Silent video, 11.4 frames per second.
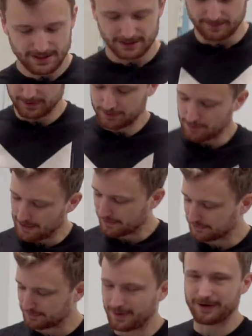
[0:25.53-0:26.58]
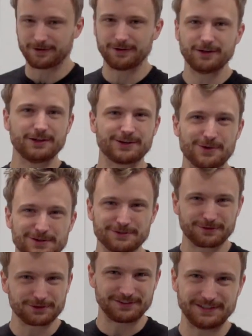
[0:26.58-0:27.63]
To build a wireless monitor, you're going to
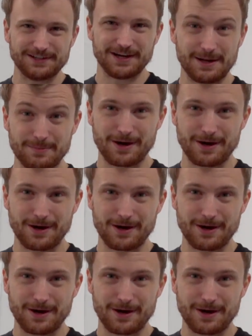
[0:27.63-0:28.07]
first need a